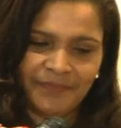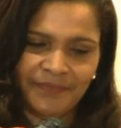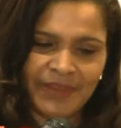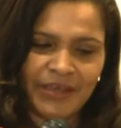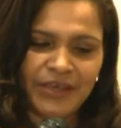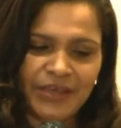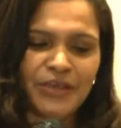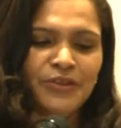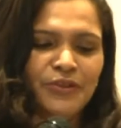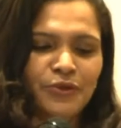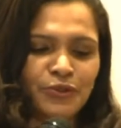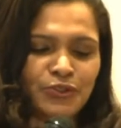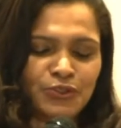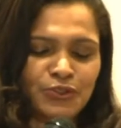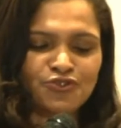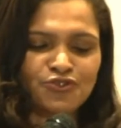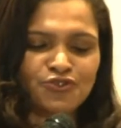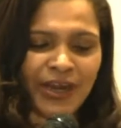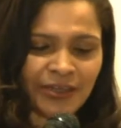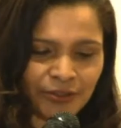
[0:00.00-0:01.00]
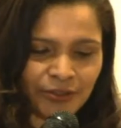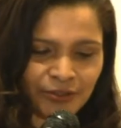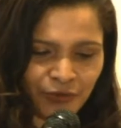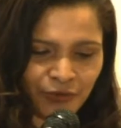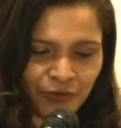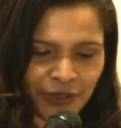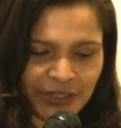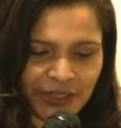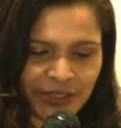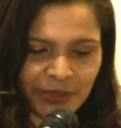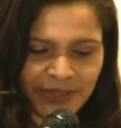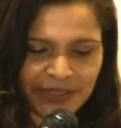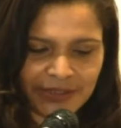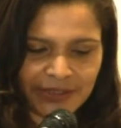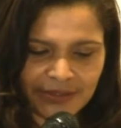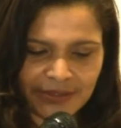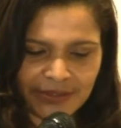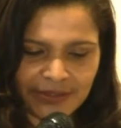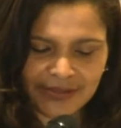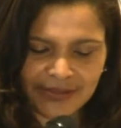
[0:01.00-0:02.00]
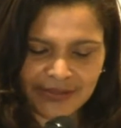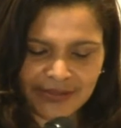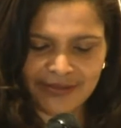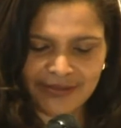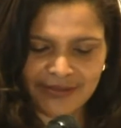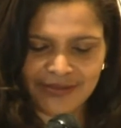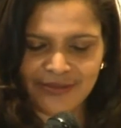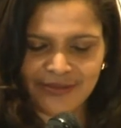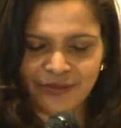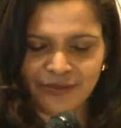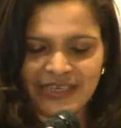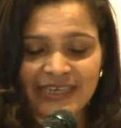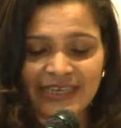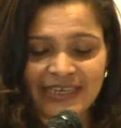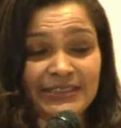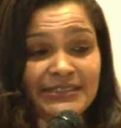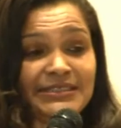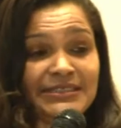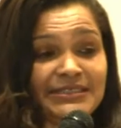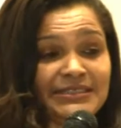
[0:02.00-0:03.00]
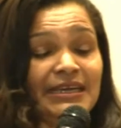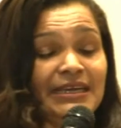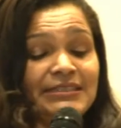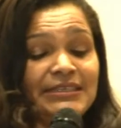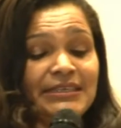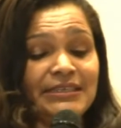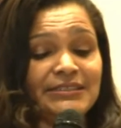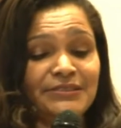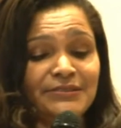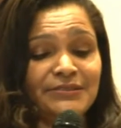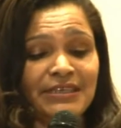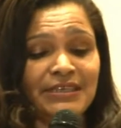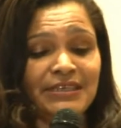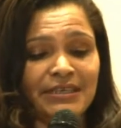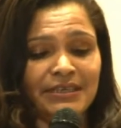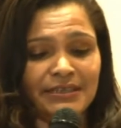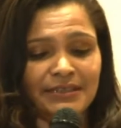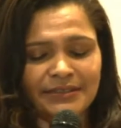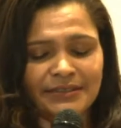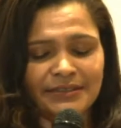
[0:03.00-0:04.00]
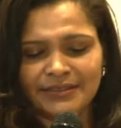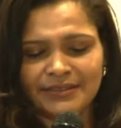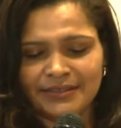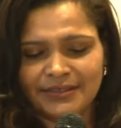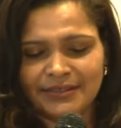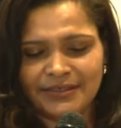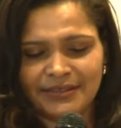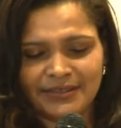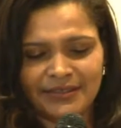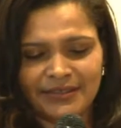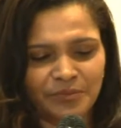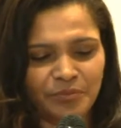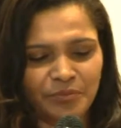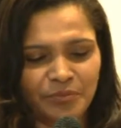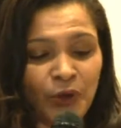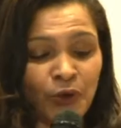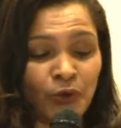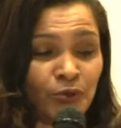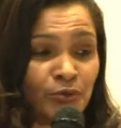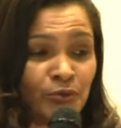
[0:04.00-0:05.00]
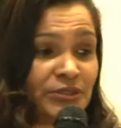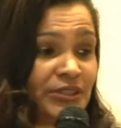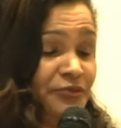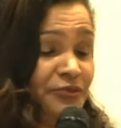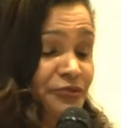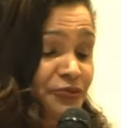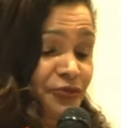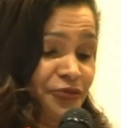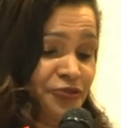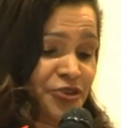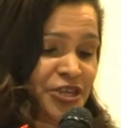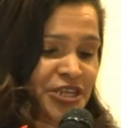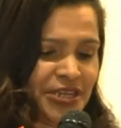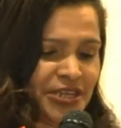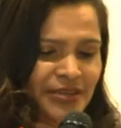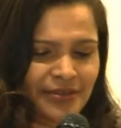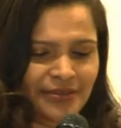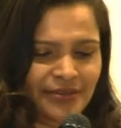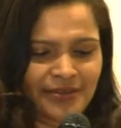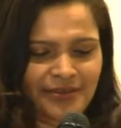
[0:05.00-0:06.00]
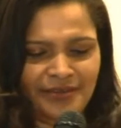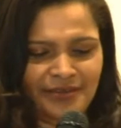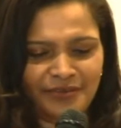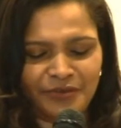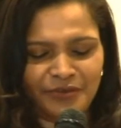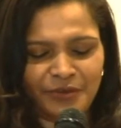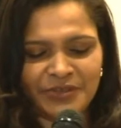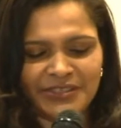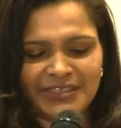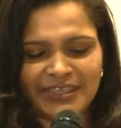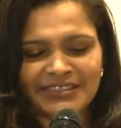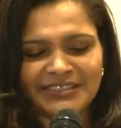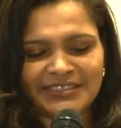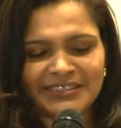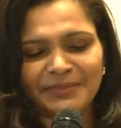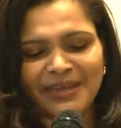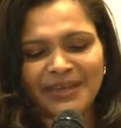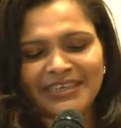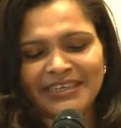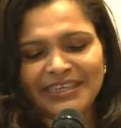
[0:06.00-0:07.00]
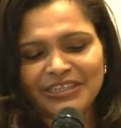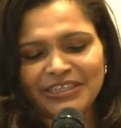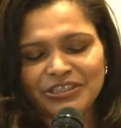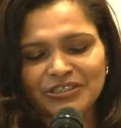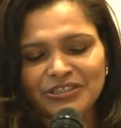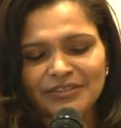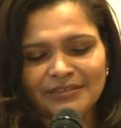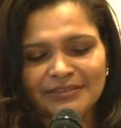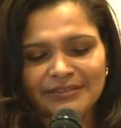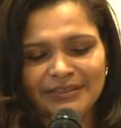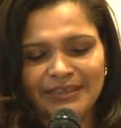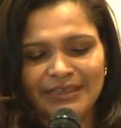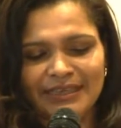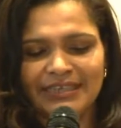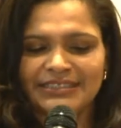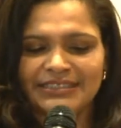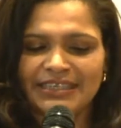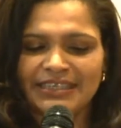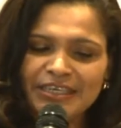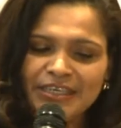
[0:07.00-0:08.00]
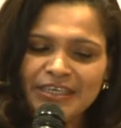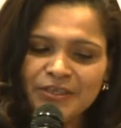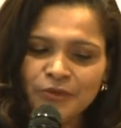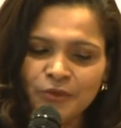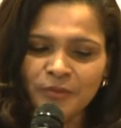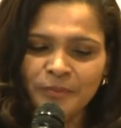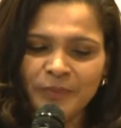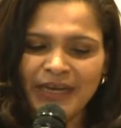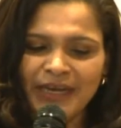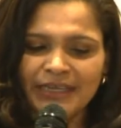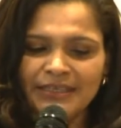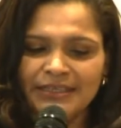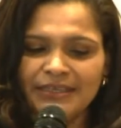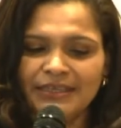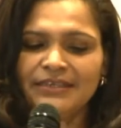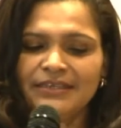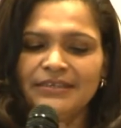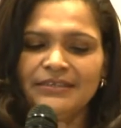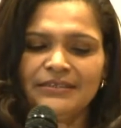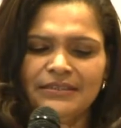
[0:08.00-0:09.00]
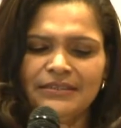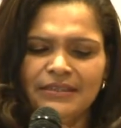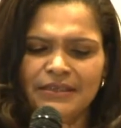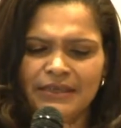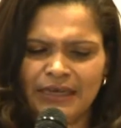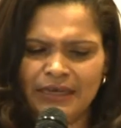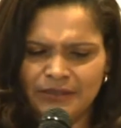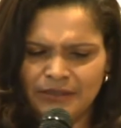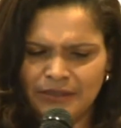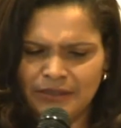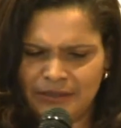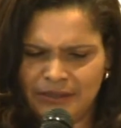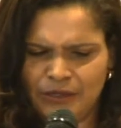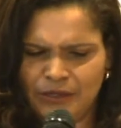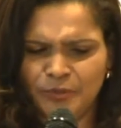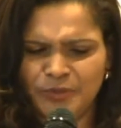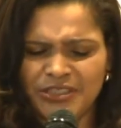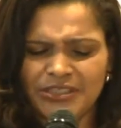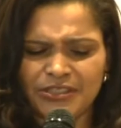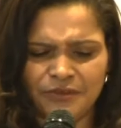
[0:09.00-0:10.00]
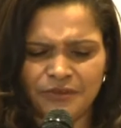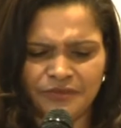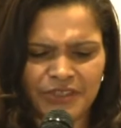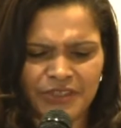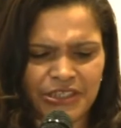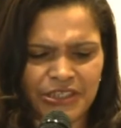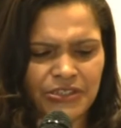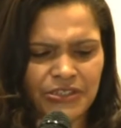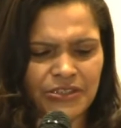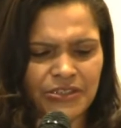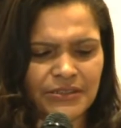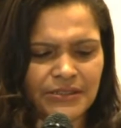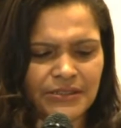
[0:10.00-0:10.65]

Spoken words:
Those who struggle for independence so that I can stand here today, bold and free, representing my nation as an equal partner in the Committee of Nations.